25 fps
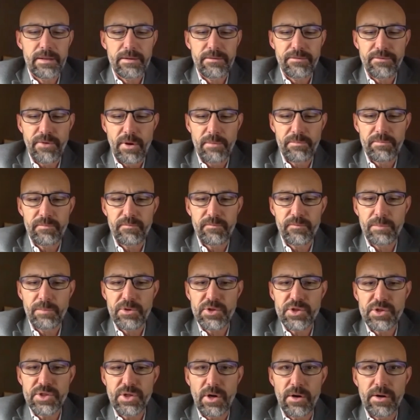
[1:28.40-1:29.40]
from
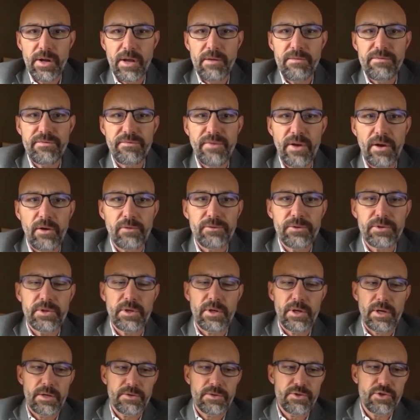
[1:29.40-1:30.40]
the start, I've felt
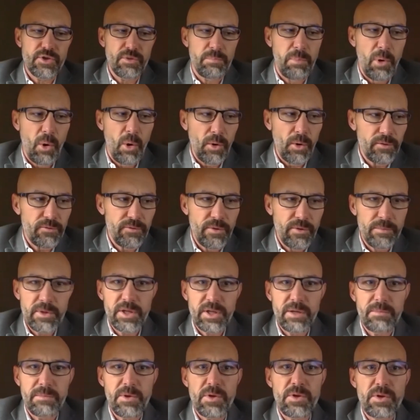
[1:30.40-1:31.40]
support from the
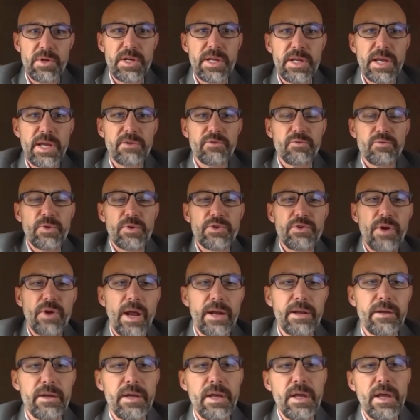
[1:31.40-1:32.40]
community as we
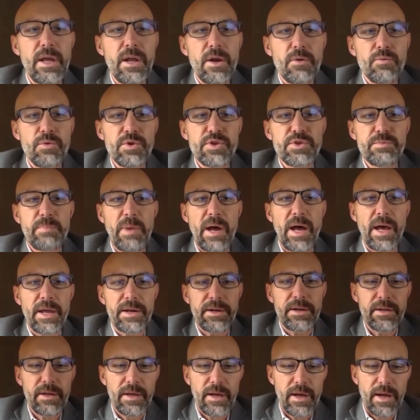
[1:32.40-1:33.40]
try to
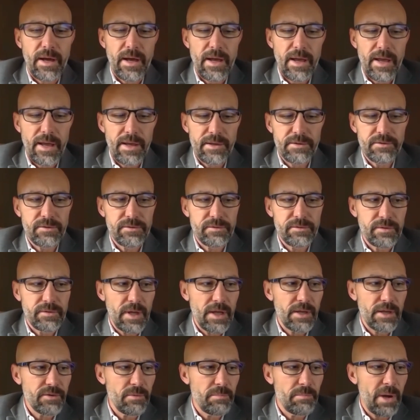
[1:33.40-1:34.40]
respond as
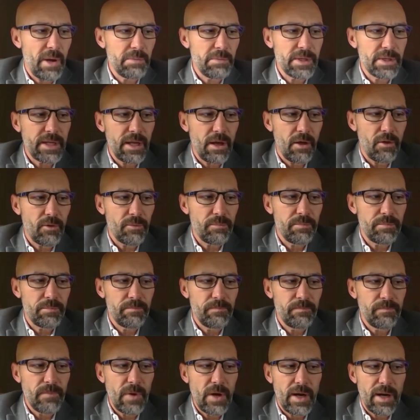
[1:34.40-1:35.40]
a public health
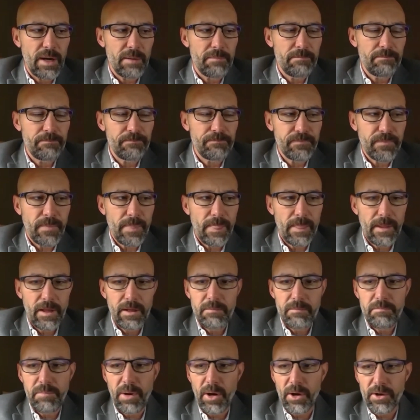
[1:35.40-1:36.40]

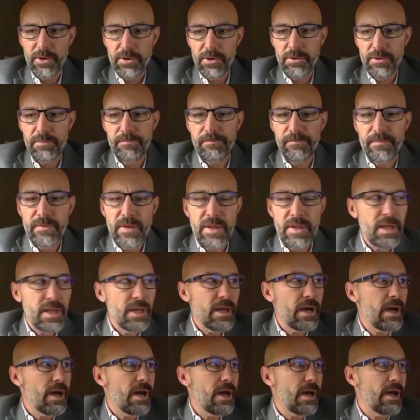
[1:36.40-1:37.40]
partner.
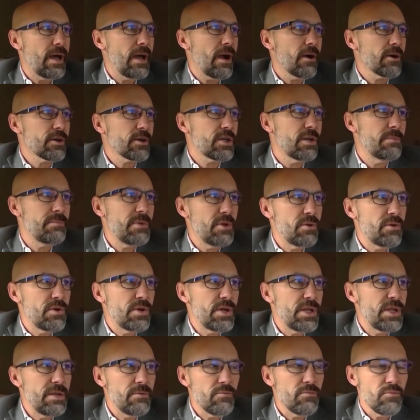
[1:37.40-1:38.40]
Our
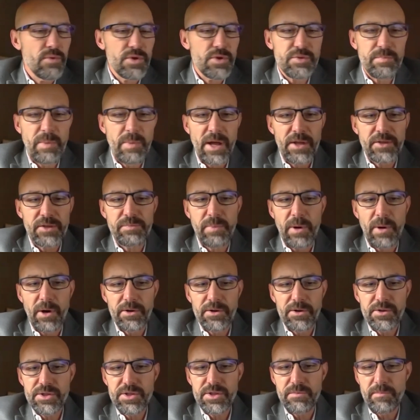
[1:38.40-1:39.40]
community response
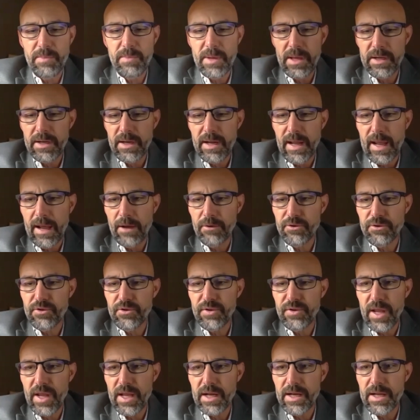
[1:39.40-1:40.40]
partners have been
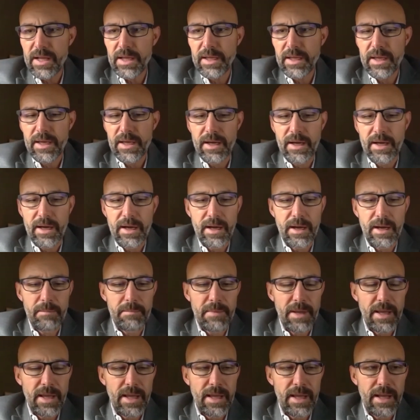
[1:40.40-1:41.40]
outstanding,
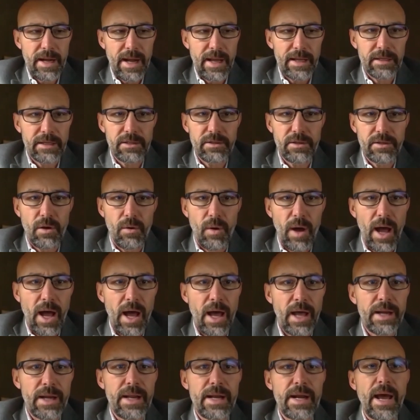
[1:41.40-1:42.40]
and I could go
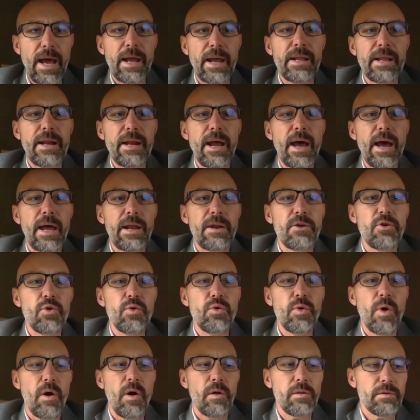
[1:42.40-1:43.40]
on and on and on
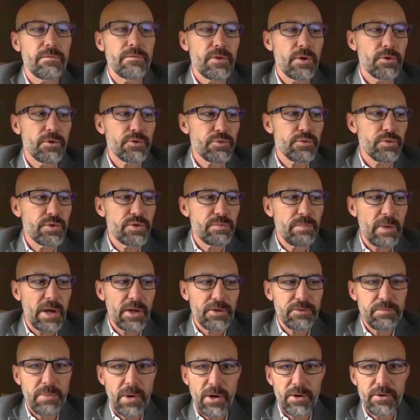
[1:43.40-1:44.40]
who all of those
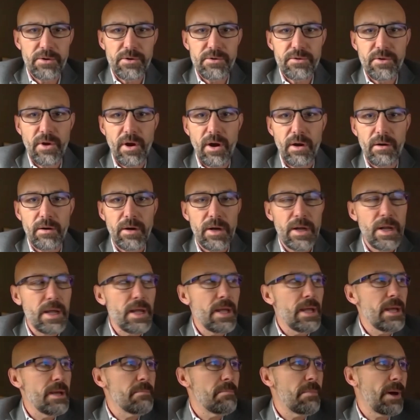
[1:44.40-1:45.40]
response partners are,
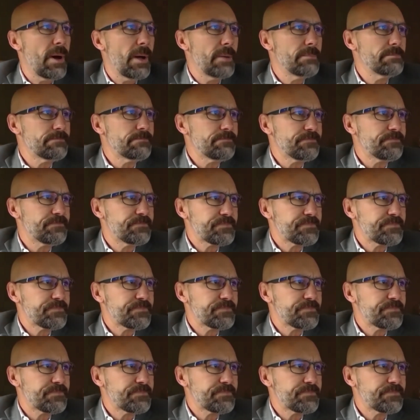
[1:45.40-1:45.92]
but